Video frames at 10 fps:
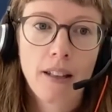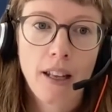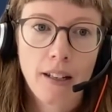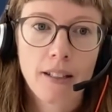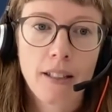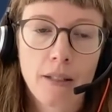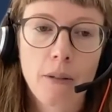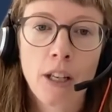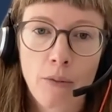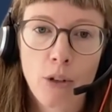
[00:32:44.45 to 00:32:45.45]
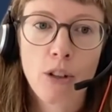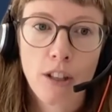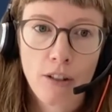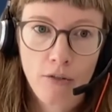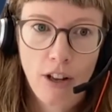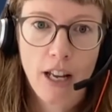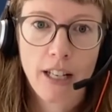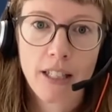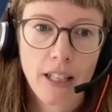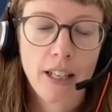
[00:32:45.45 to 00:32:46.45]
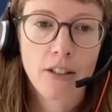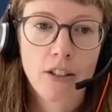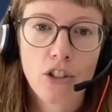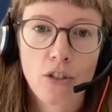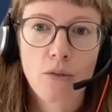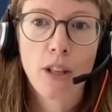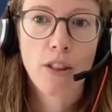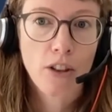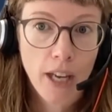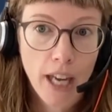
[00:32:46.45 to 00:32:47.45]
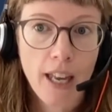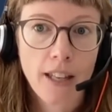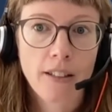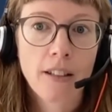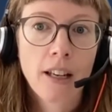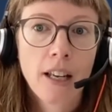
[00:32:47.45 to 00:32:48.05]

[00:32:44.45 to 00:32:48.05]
that assessment and give you the advice as to whether you can